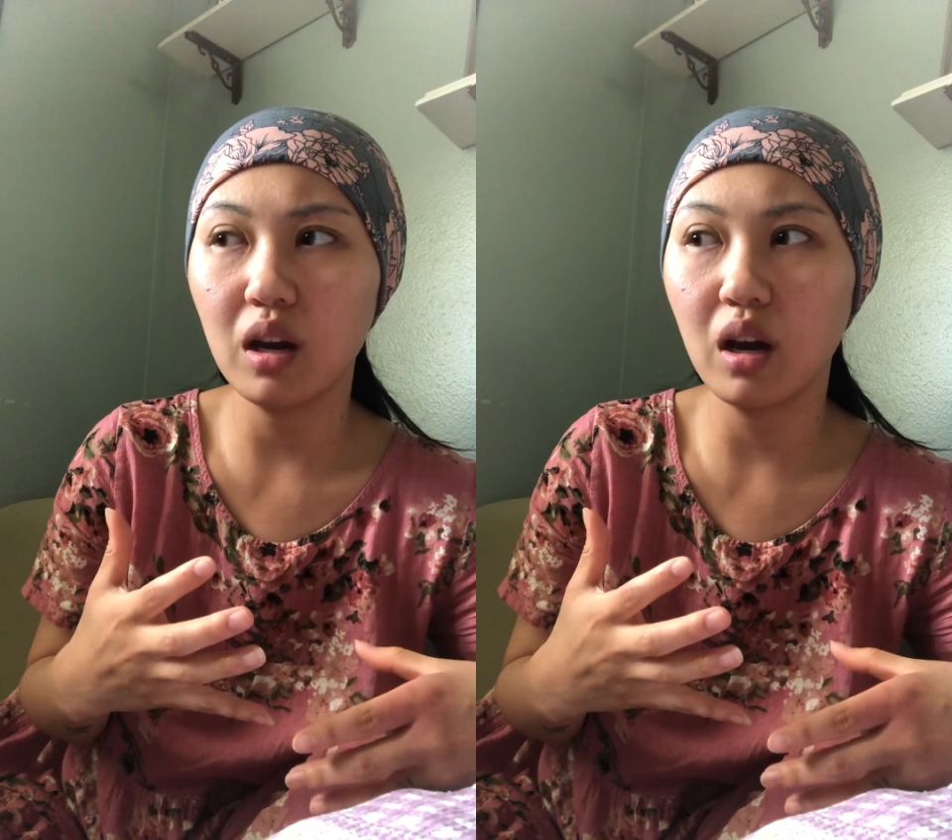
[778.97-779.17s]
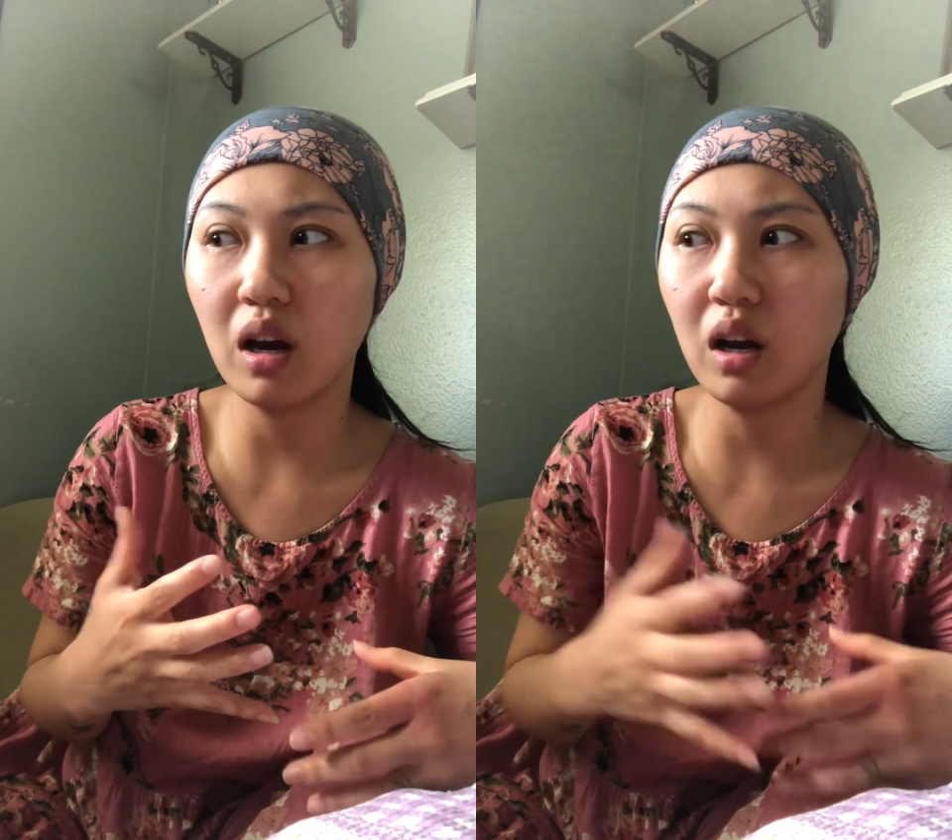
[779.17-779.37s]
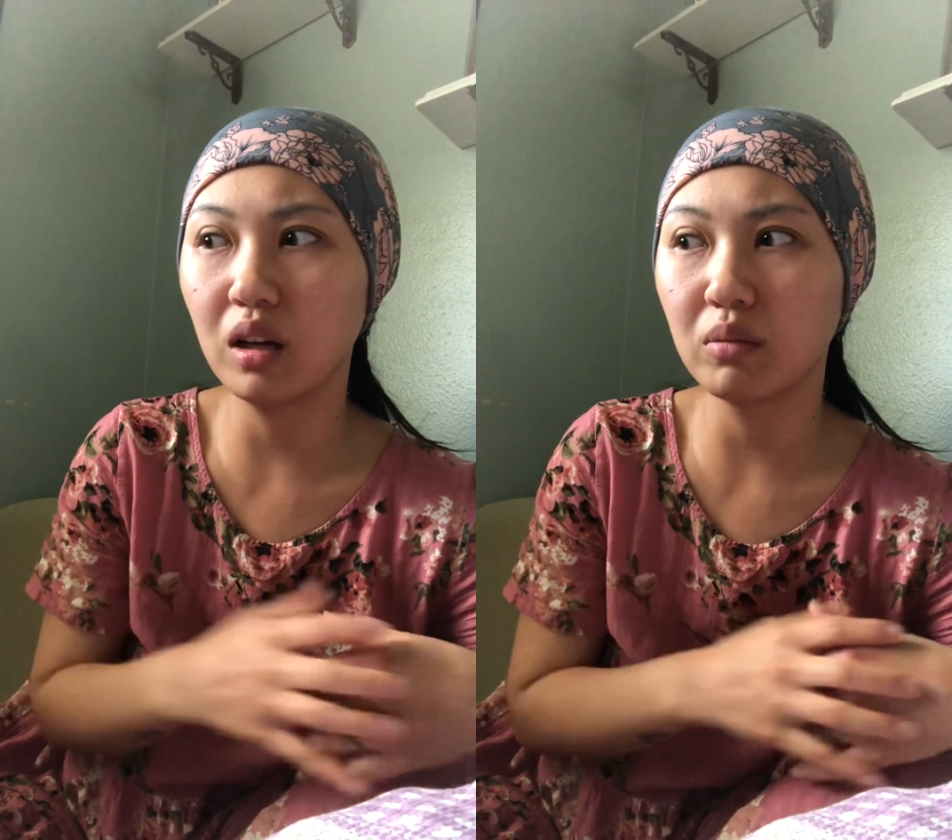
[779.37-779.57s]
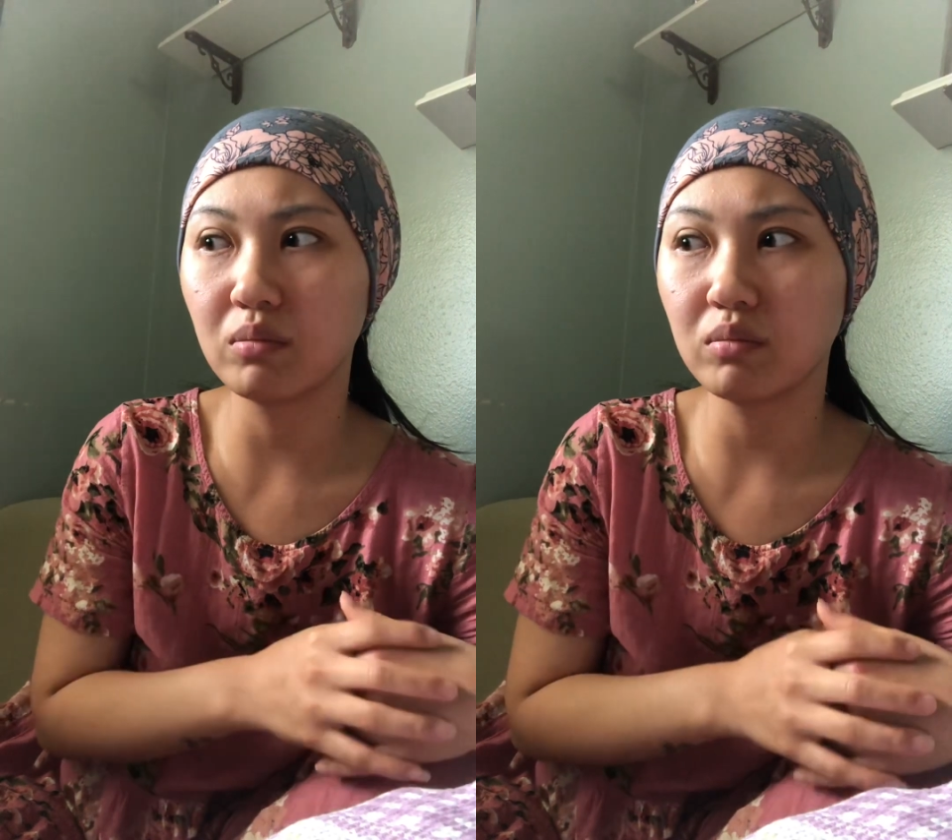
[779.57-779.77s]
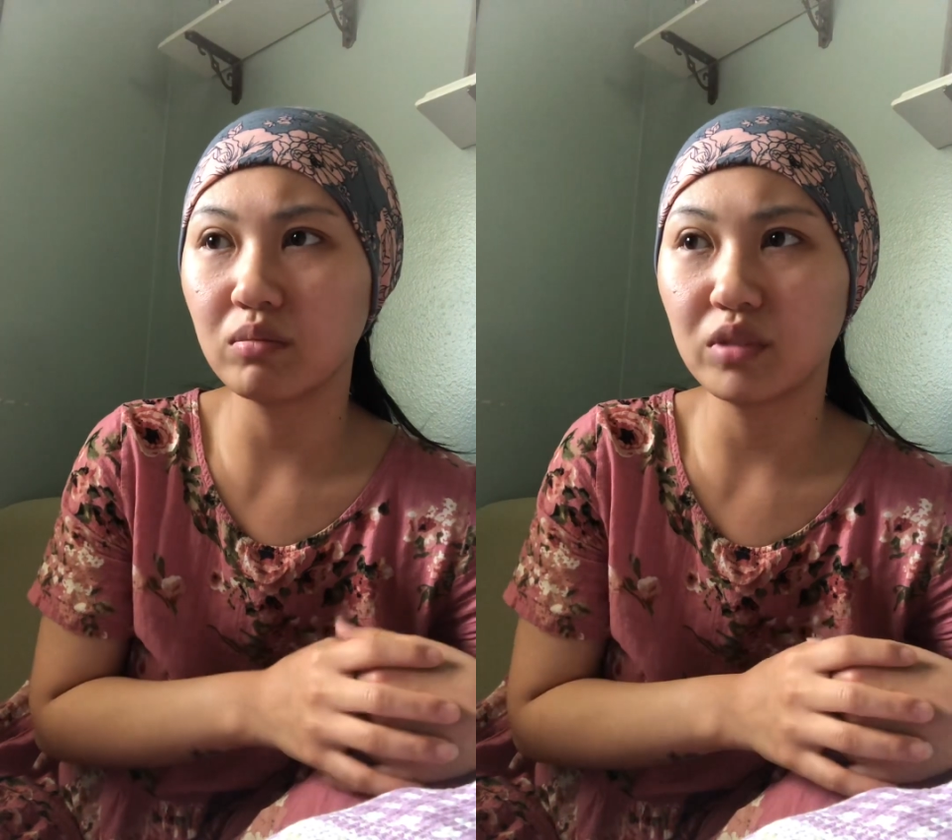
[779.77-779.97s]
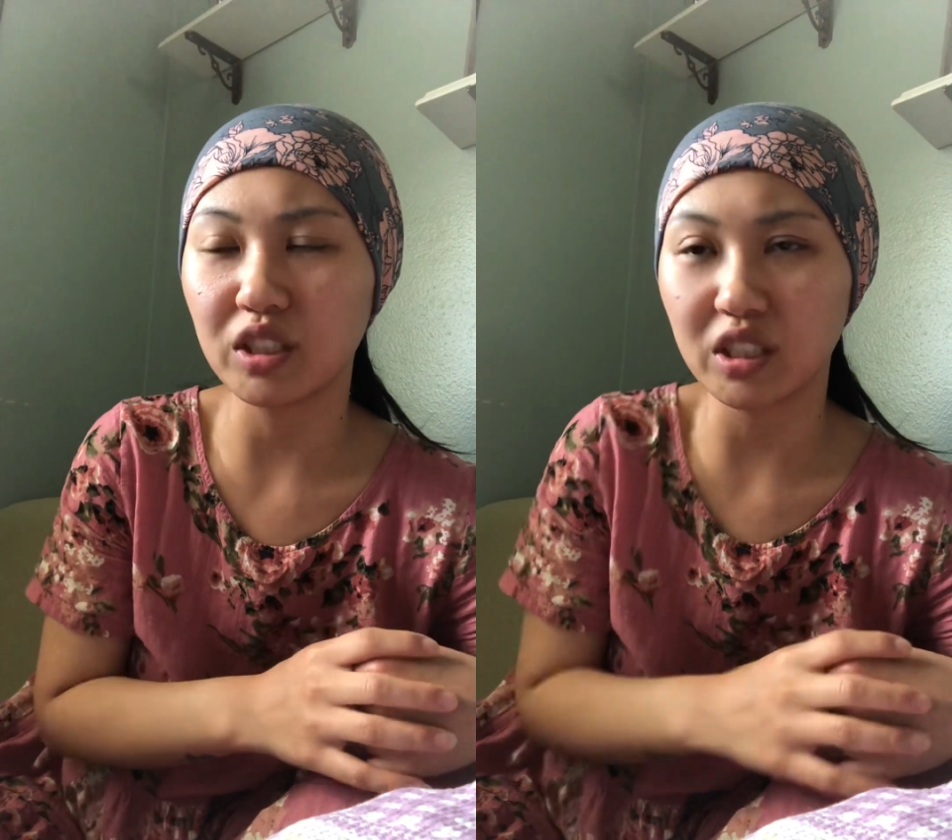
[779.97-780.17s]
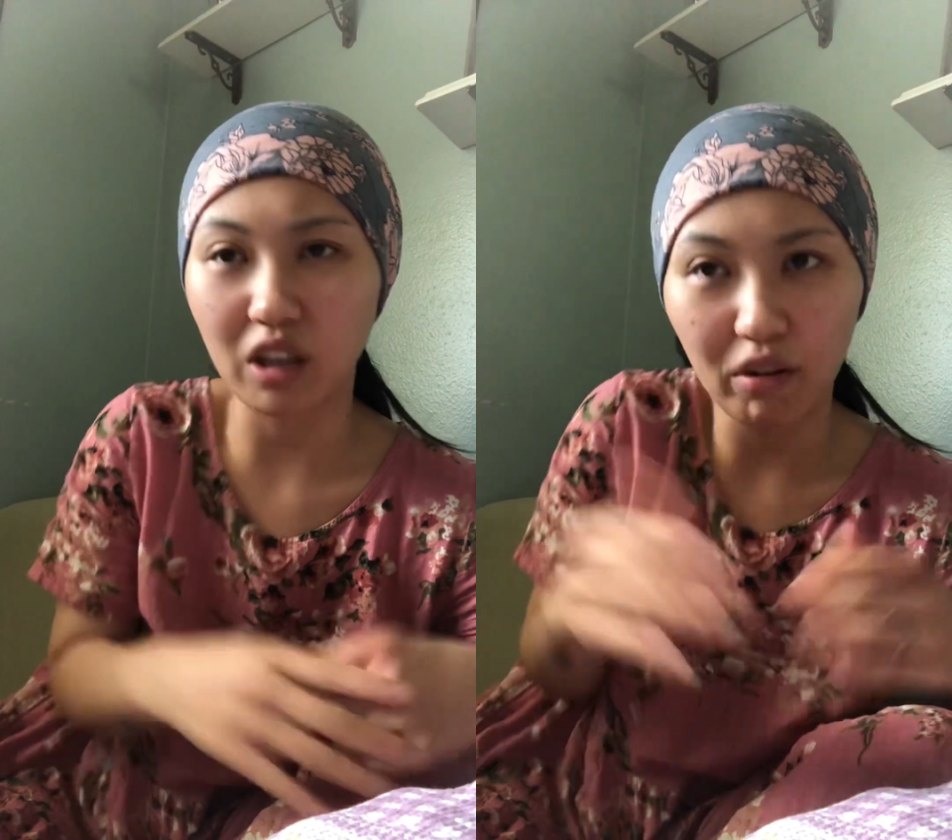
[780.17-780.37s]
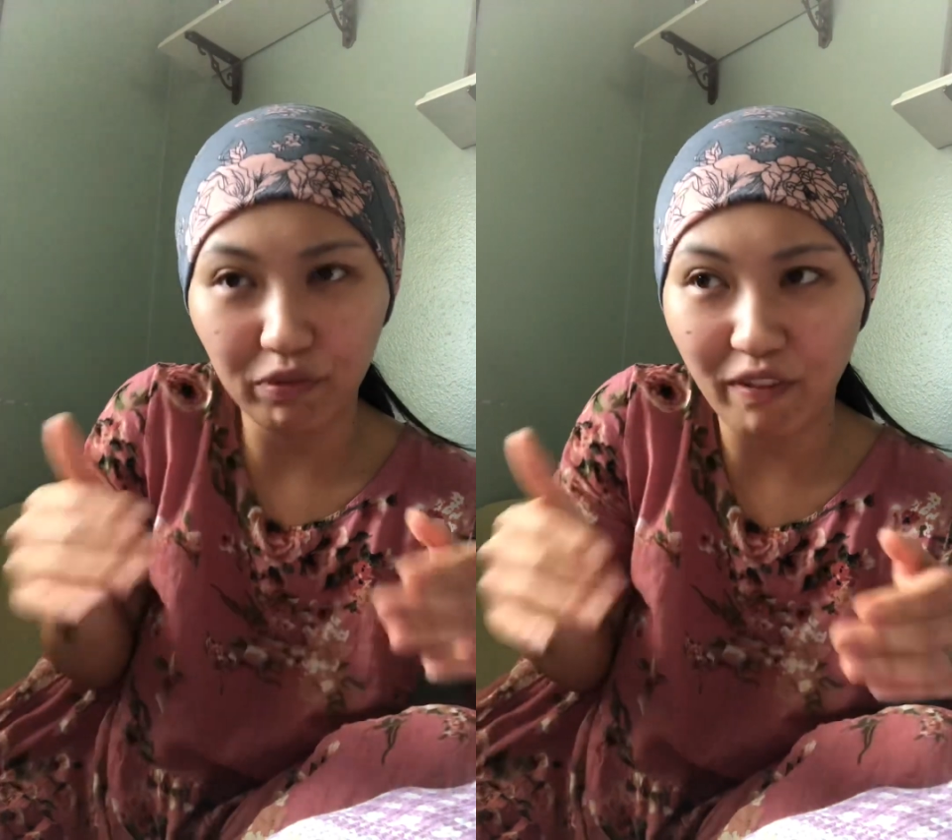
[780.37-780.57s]
um, just
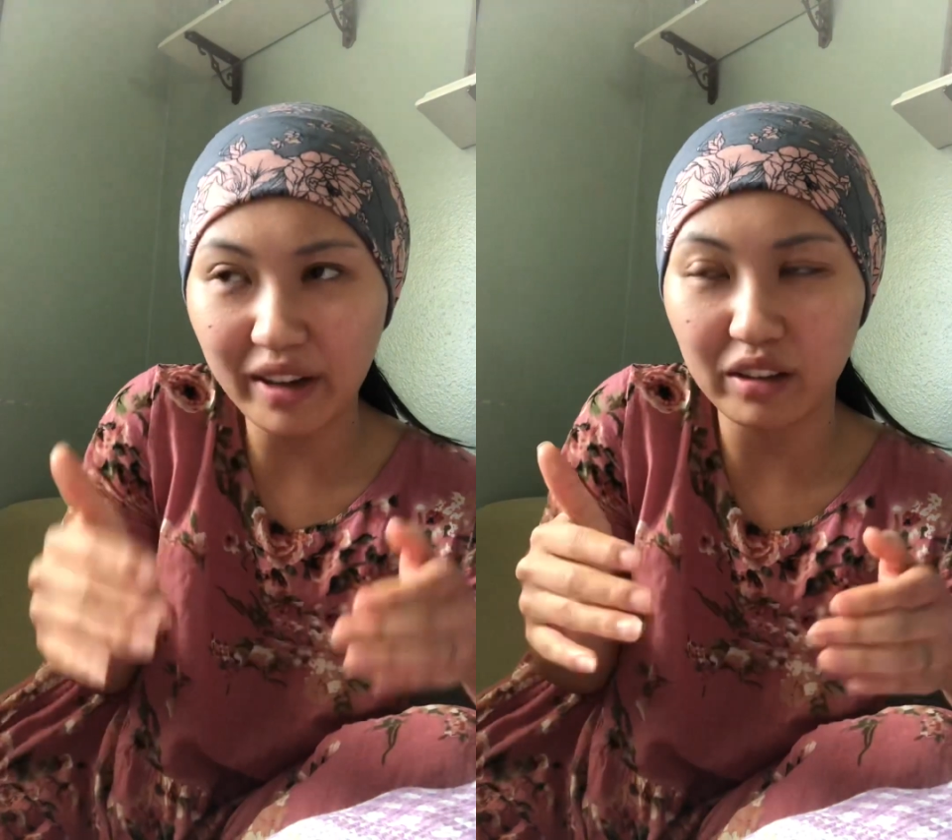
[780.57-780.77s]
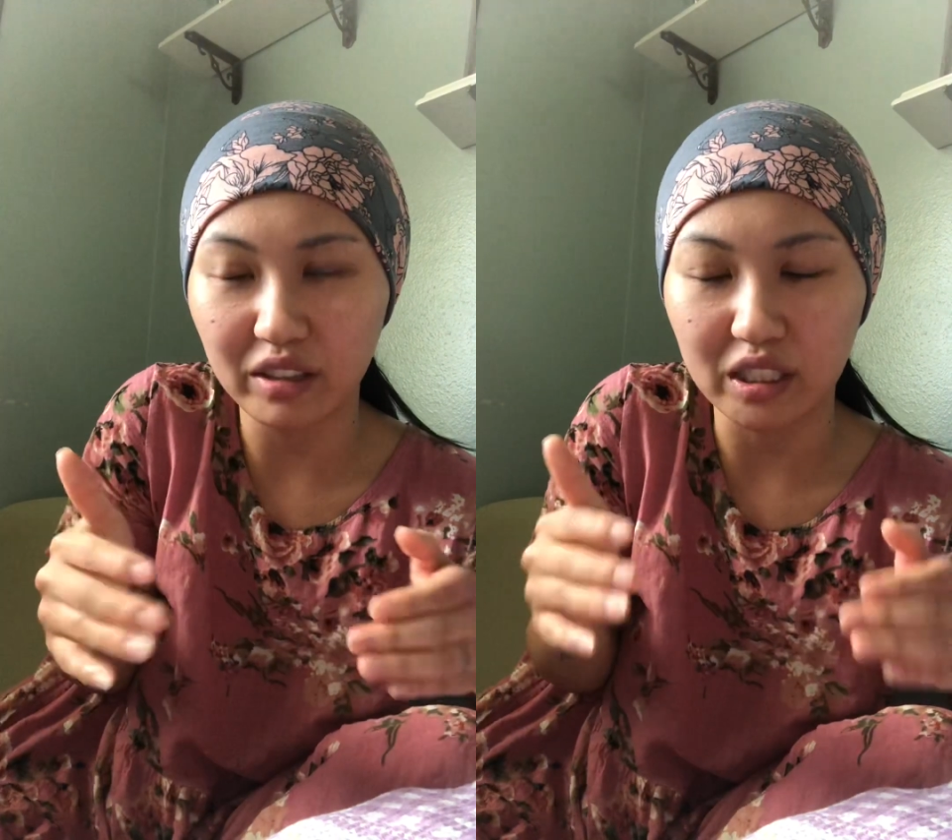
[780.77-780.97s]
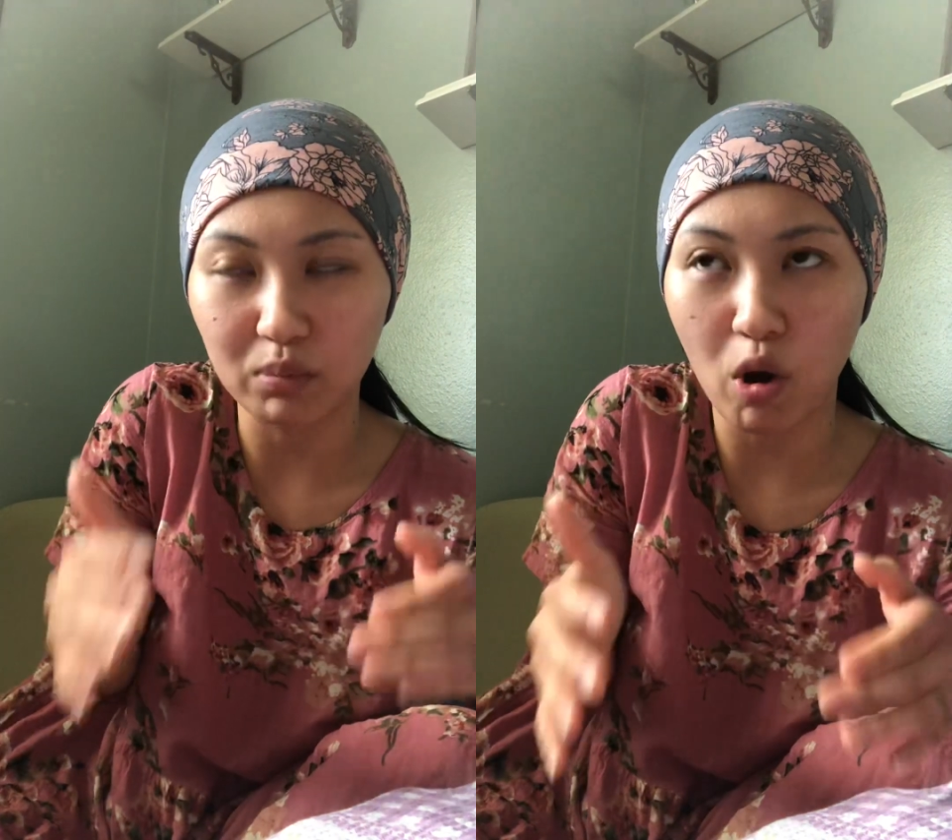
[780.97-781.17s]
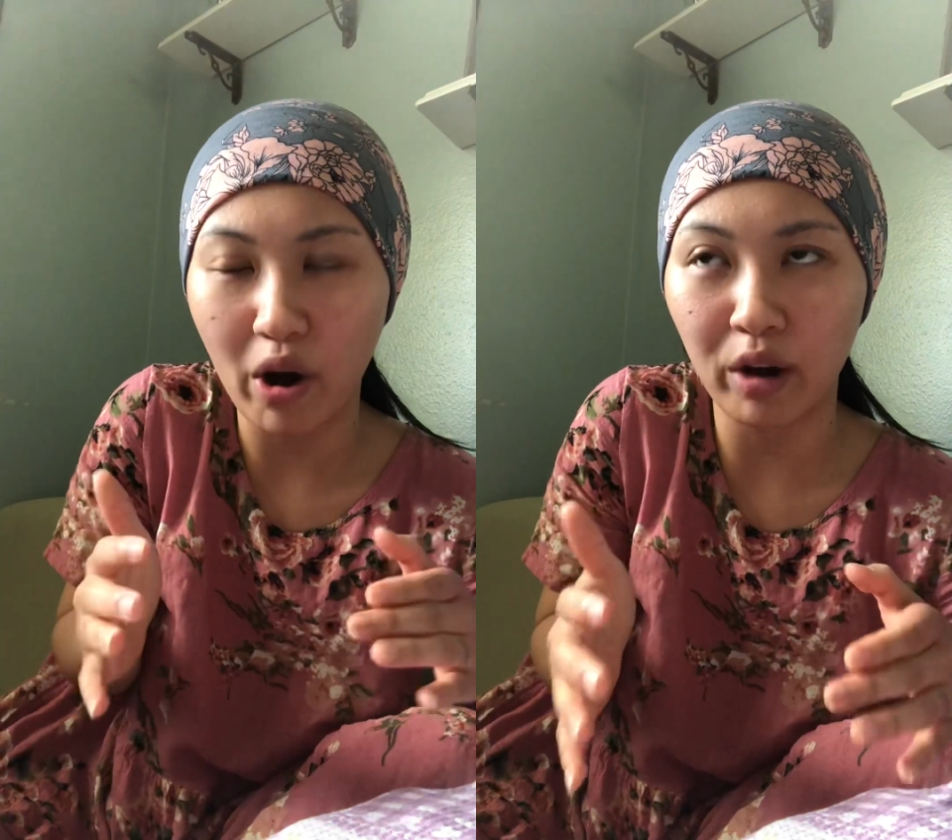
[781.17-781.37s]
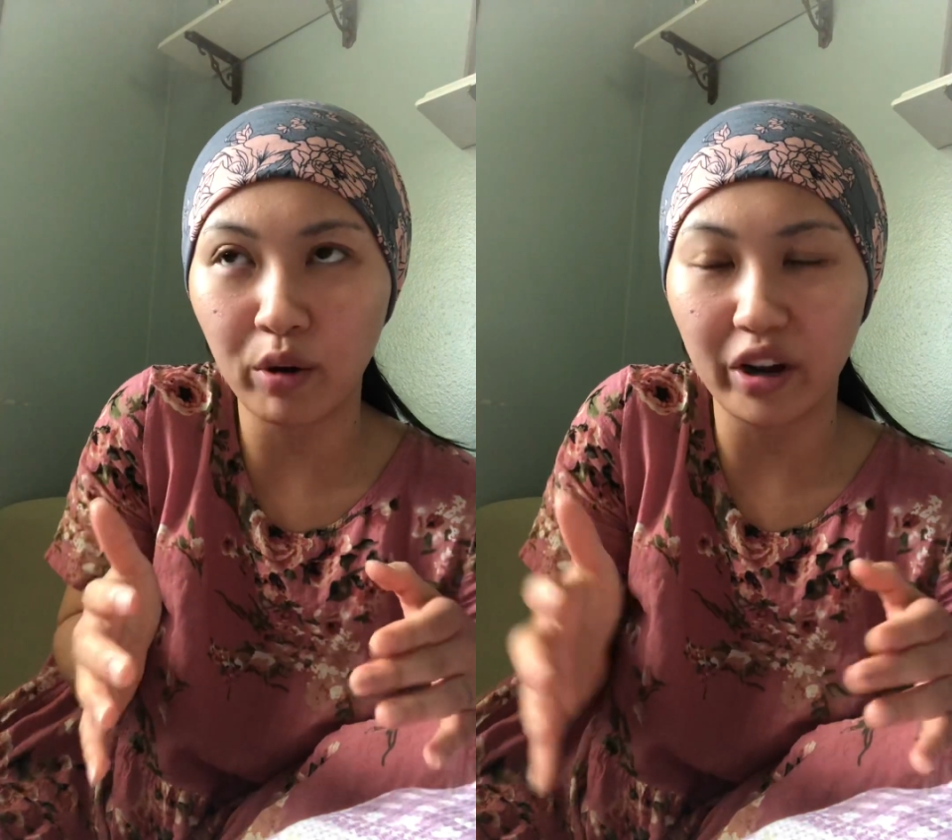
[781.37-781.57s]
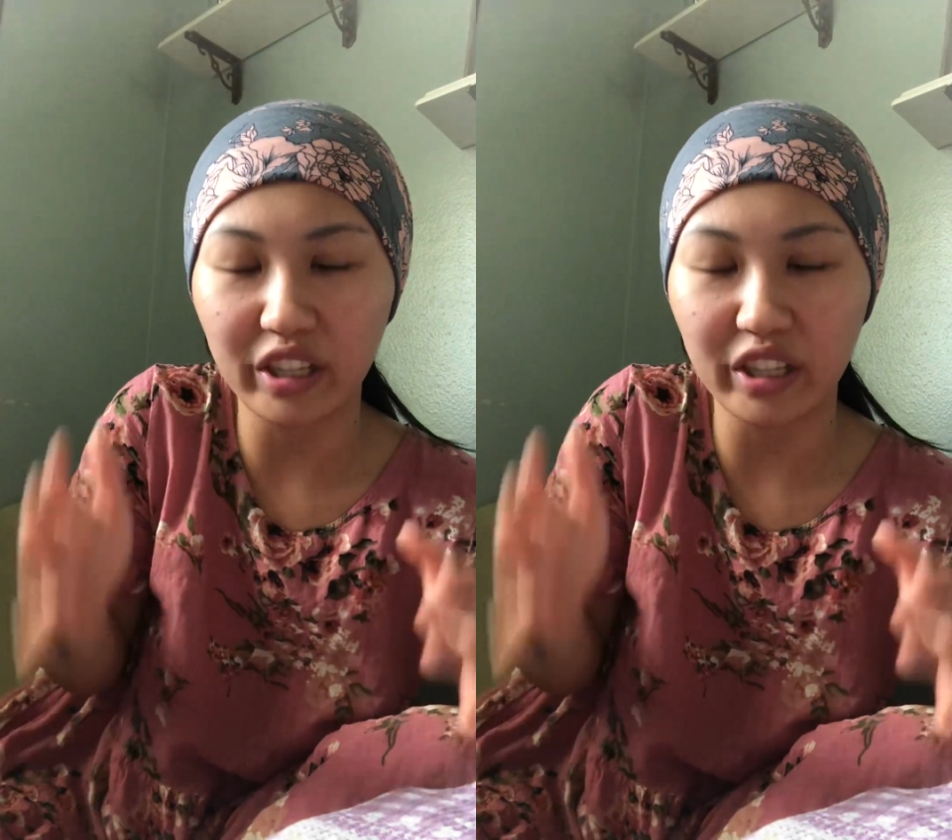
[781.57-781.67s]
confined in a small area